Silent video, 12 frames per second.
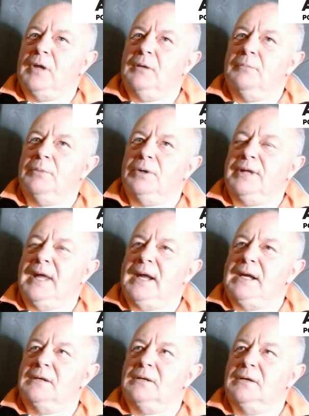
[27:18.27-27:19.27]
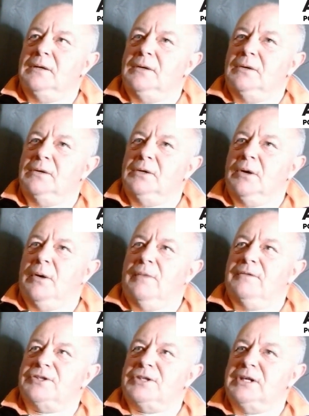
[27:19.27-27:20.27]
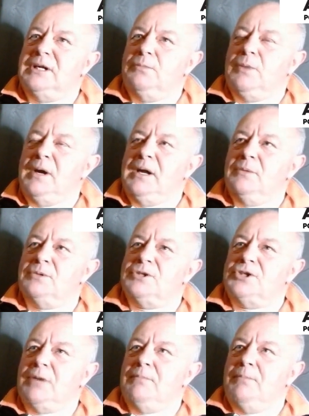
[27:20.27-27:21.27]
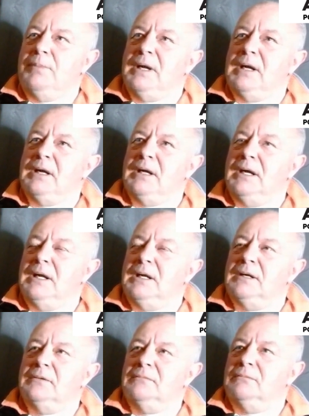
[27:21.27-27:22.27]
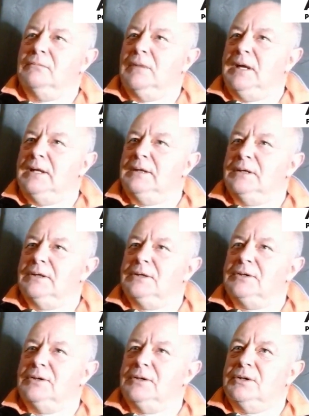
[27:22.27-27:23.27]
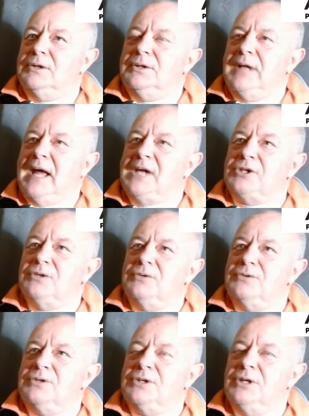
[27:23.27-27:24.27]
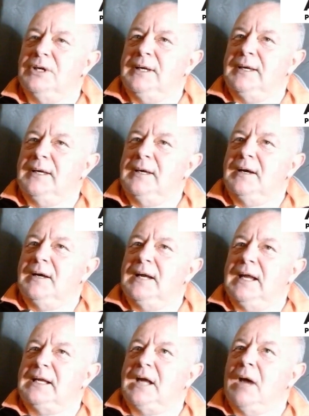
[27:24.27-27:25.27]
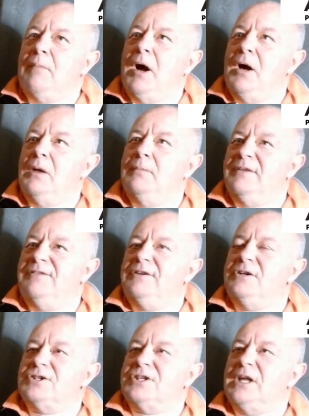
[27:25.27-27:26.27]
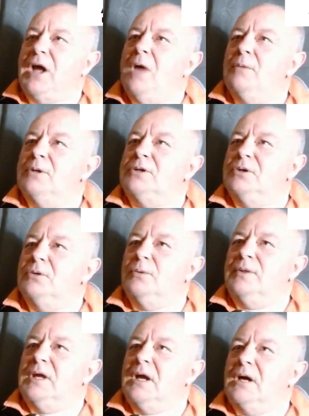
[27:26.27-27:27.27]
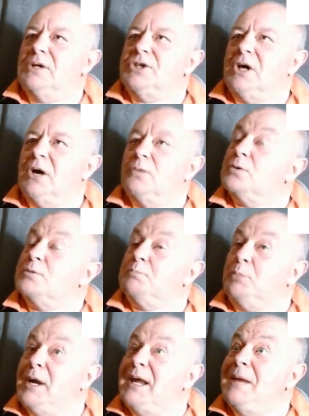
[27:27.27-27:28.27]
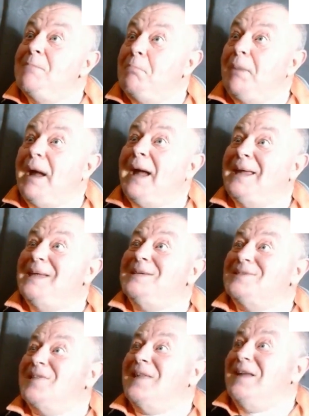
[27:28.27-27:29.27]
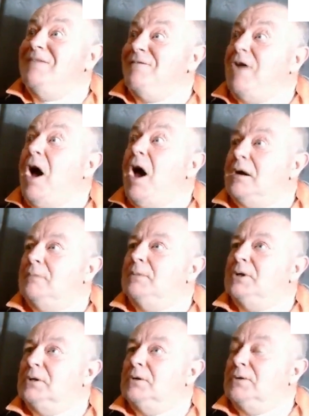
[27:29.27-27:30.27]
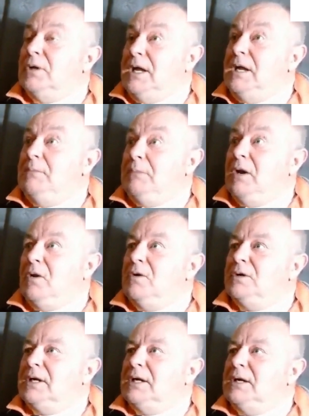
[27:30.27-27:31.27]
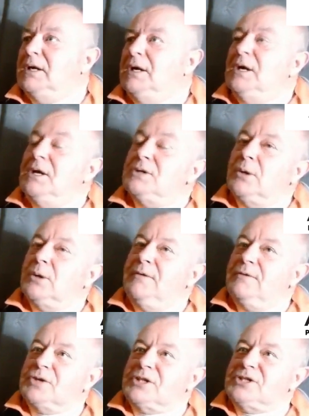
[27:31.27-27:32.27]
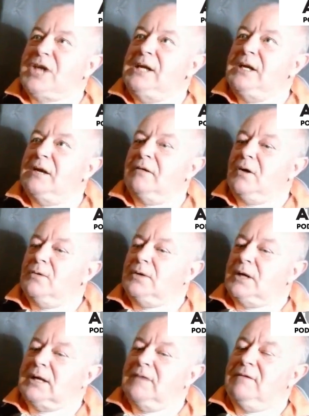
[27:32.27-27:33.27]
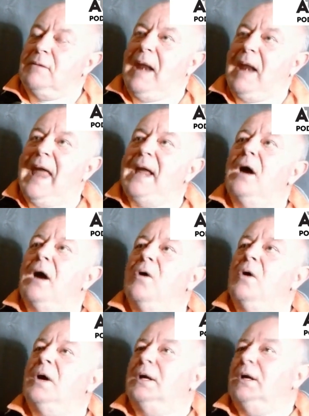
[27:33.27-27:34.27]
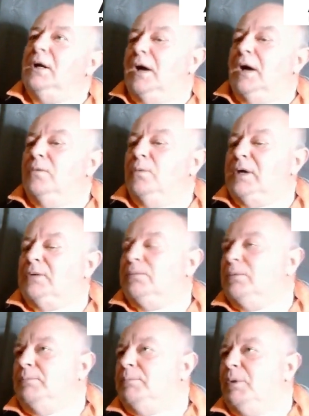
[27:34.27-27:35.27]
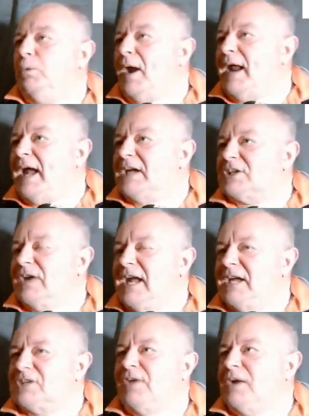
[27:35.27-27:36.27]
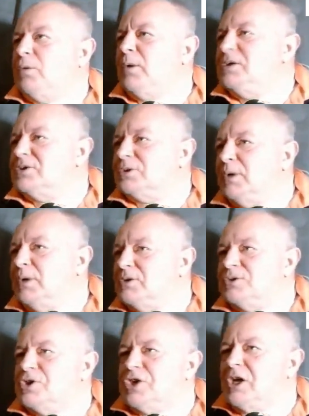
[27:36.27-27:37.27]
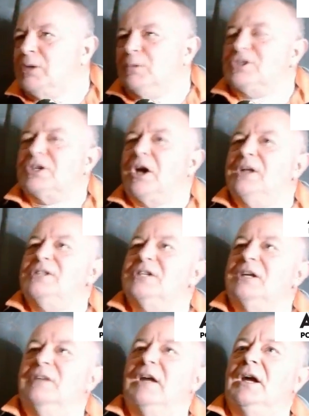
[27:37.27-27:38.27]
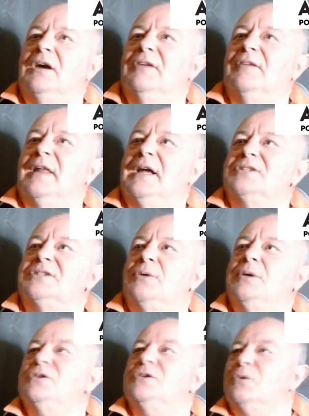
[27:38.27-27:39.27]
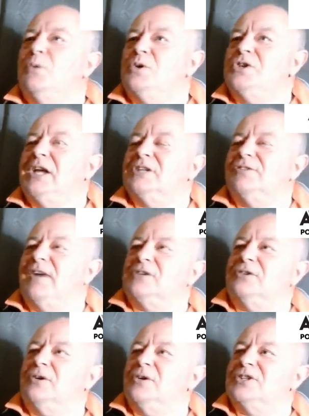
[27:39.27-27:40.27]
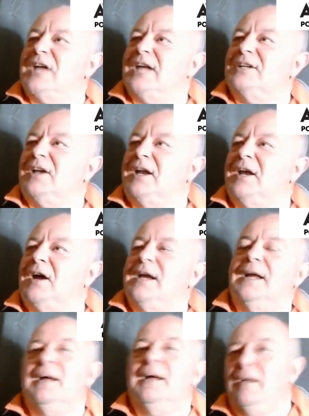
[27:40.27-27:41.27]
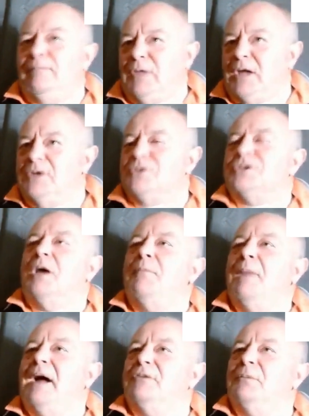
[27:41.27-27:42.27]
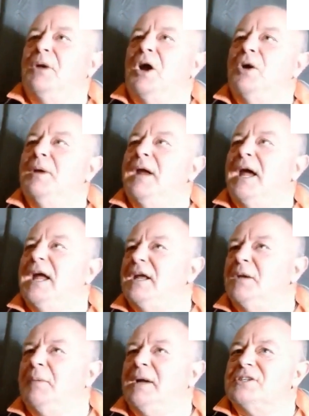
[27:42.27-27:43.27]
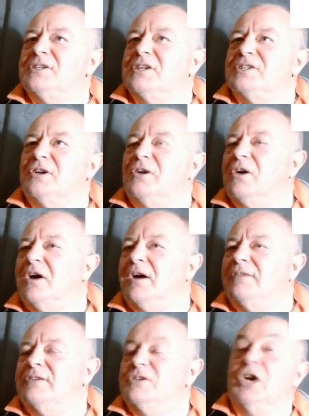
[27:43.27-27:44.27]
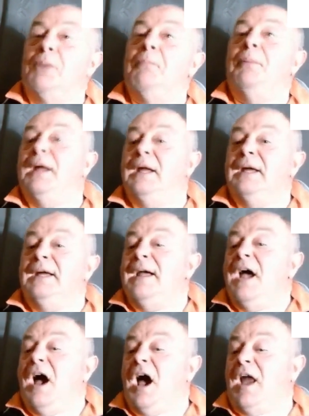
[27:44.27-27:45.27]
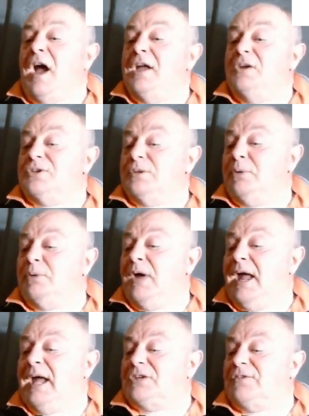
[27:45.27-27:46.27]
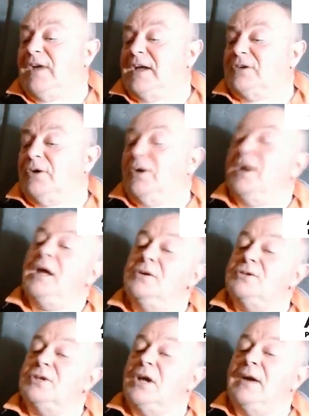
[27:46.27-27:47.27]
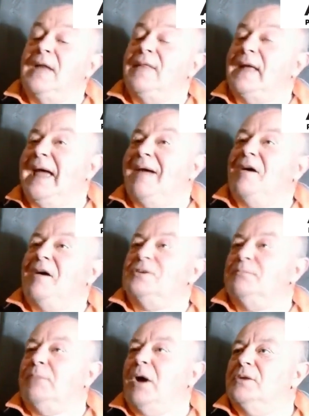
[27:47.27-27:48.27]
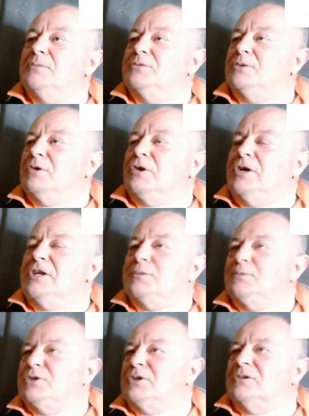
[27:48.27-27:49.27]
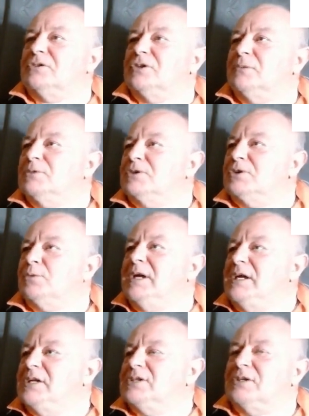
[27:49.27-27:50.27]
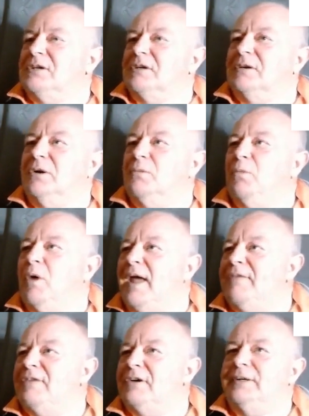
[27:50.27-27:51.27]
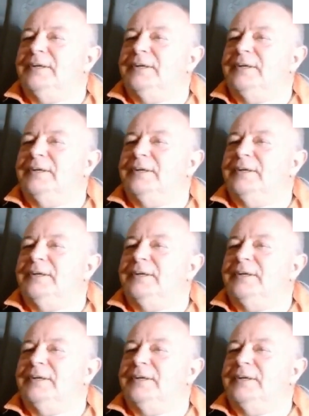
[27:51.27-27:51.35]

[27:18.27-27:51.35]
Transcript: But then, you know, obviously when he was jumping in the nationals and he'd come home, the first thing I would do with the young child was bring him back into the environment that he belonged in. Yeah. So if it was a 10-year-old, I'd give him Lego. And when X Factor, we used to cheat with Sky TV over there. So we used to watch X Factor on a Saturday night. They used to come back from Copenhagen about 6 o'clock after jumping, and I used to put X Factor on. I used to go down the garage and buy them some crisps and some sweets and whatever.